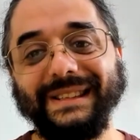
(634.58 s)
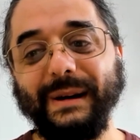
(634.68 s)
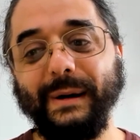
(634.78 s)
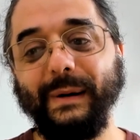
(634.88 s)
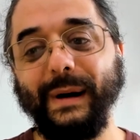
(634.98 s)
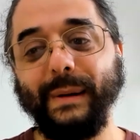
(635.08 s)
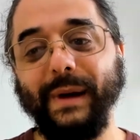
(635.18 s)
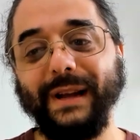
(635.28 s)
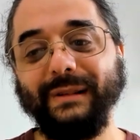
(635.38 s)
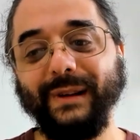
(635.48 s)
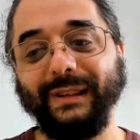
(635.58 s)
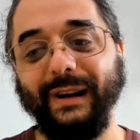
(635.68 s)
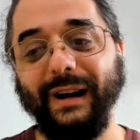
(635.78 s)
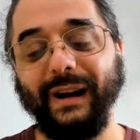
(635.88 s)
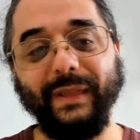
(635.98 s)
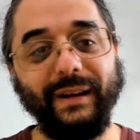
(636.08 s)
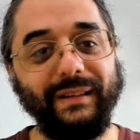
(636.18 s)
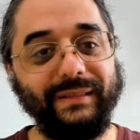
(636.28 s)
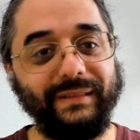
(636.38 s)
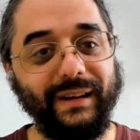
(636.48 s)
So I do want to talk on
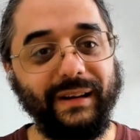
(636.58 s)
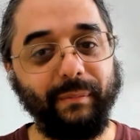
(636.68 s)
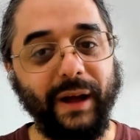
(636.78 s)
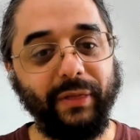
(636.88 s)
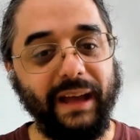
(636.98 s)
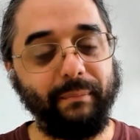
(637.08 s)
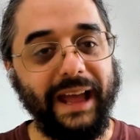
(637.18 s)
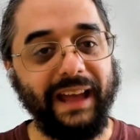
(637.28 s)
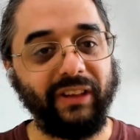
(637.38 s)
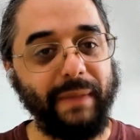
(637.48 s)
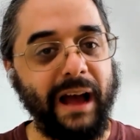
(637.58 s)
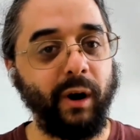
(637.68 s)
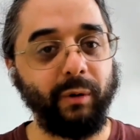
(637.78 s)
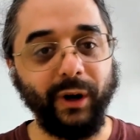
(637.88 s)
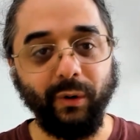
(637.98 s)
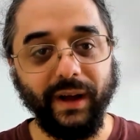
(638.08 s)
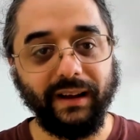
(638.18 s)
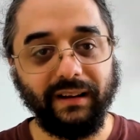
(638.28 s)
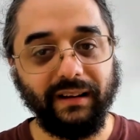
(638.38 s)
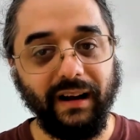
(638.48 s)
the about the anti-malware real
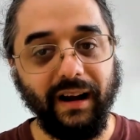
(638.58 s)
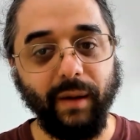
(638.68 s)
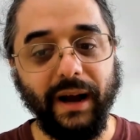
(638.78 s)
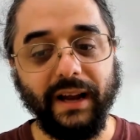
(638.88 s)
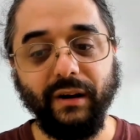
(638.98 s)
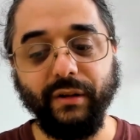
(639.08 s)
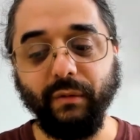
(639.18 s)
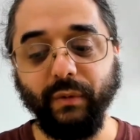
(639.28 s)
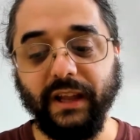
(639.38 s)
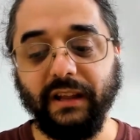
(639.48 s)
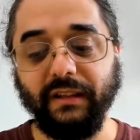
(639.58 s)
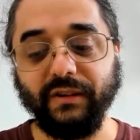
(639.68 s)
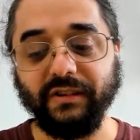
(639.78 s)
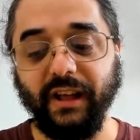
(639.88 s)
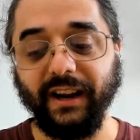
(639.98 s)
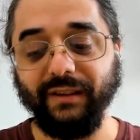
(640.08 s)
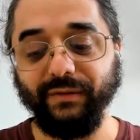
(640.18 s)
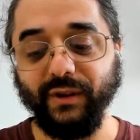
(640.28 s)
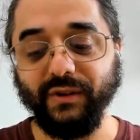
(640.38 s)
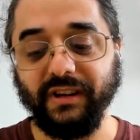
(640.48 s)
quick. I know that there's a lot of
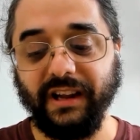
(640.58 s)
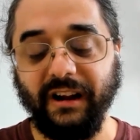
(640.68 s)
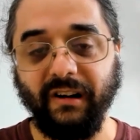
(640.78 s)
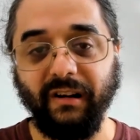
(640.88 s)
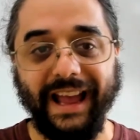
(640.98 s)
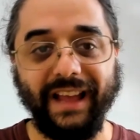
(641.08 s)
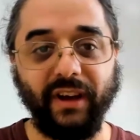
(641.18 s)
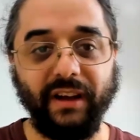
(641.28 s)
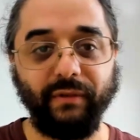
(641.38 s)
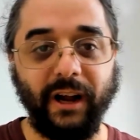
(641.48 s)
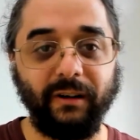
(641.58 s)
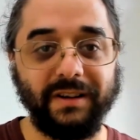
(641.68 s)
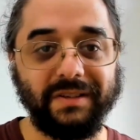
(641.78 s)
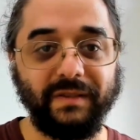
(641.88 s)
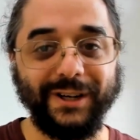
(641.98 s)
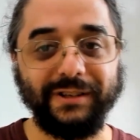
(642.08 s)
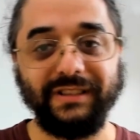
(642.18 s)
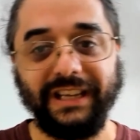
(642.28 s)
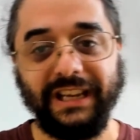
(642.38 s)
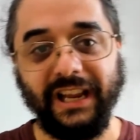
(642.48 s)
confusion here: antivirus
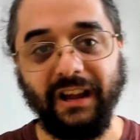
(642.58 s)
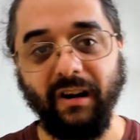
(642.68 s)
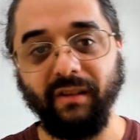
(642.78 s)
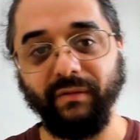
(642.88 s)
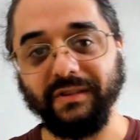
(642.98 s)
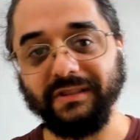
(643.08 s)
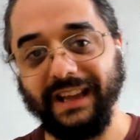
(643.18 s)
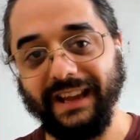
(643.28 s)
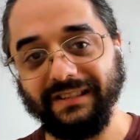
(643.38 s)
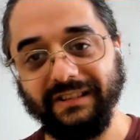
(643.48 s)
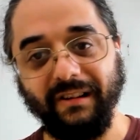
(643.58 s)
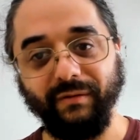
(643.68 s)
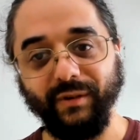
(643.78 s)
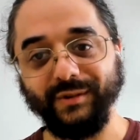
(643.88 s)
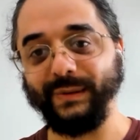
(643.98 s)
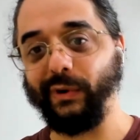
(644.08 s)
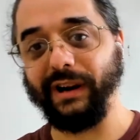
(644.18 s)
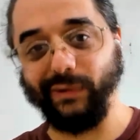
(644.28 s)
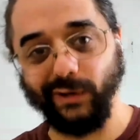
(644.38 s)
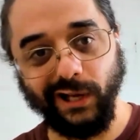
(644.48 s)
versus EDR versus XDR versus
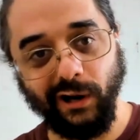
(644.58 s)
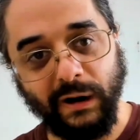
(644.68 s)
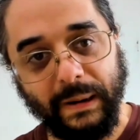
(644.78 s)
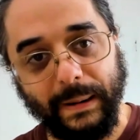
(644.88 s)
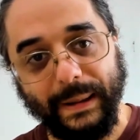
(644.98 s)
whatever DR.